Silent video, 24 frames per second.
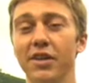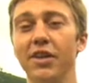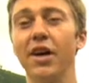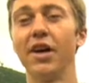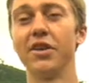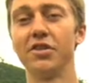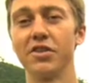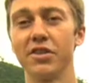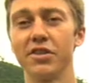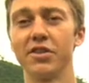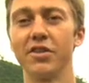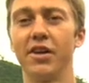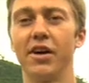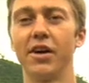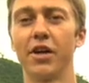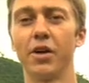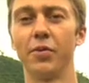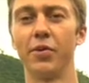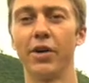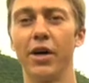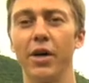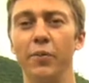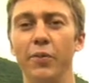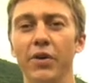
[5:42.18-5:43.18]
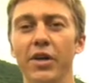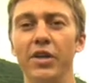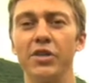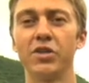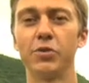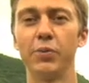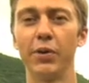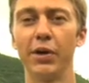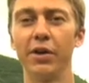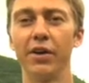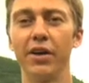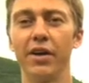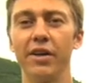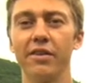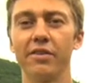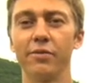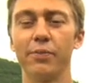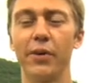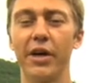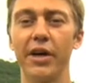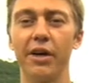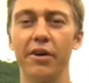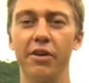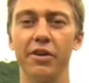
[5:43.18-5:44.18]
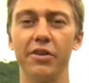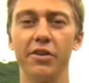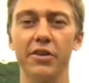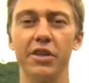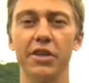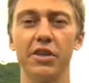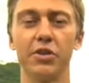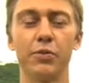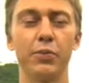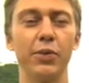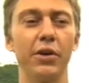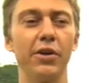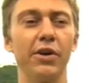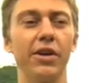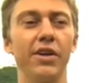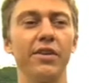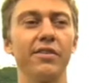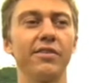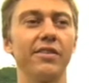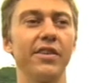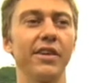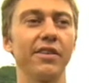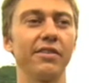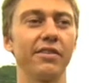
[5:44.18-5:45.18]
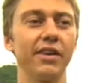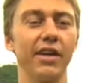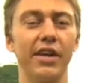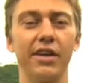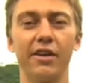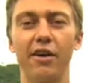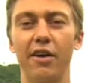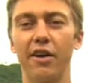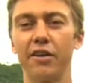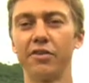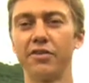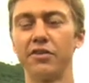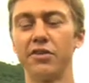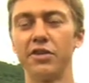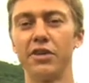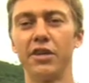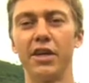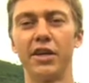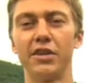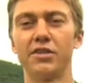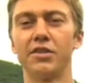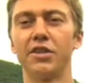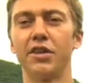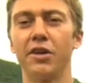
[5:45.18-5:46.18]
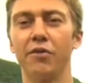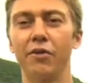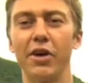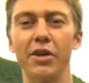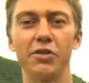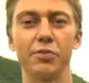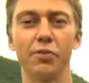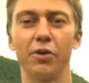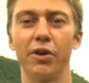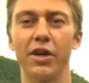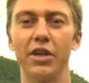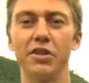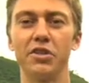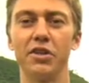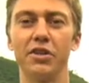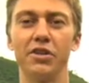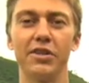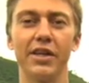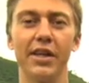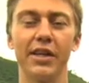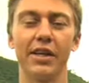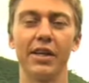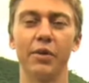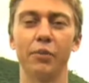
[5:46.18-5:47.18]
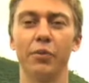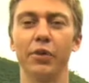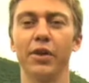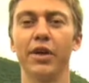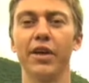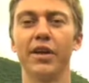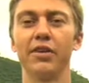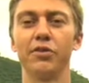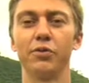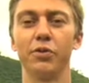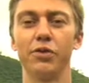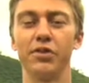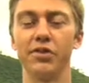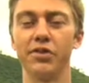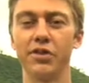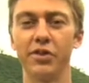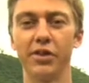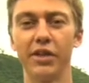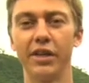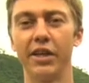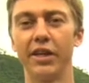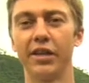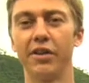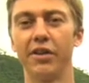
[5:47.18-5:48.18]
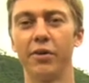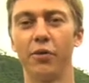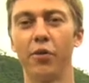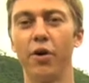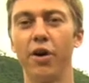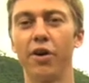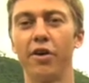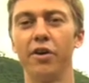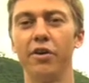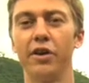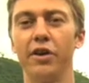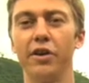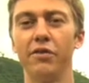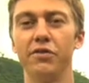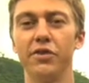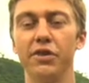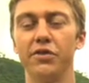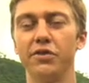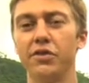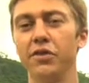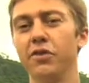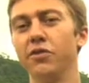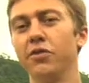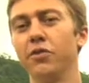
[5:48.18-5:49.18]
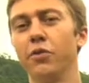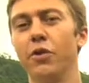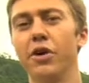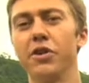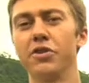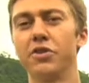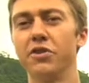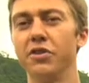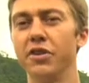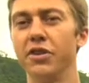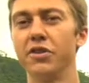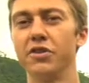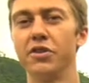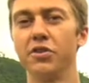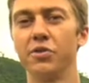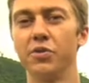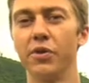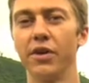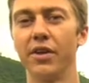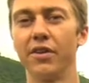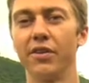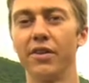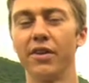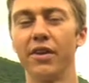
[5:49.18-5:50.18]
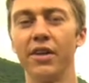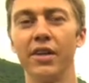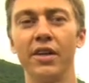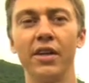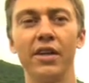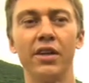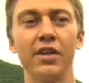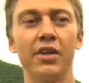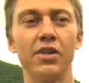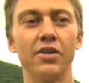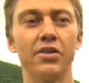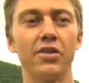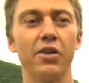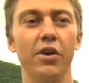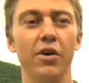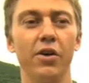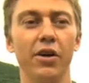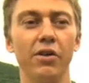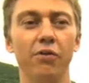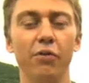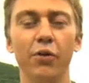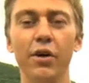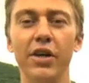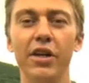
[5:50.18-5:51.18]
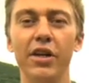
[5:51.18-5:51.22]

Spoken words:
not just talk about, but experience biology, experience things like oxygenation and respiration taking place, which is cleaning the water that you've just used to wash your dishes with. So if we